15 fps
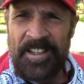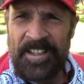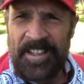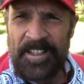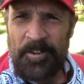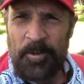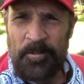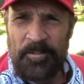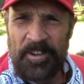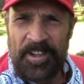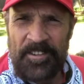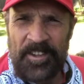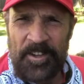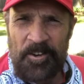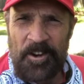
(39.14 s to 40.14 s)
to get over at
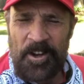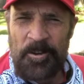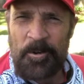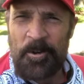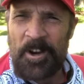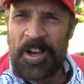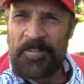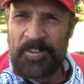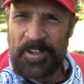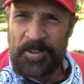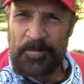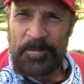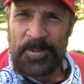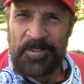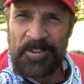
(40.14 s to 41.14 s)
the encore. I have
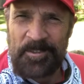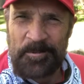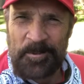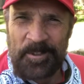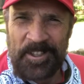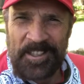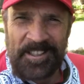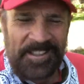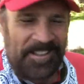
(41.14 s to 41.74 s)
experience working in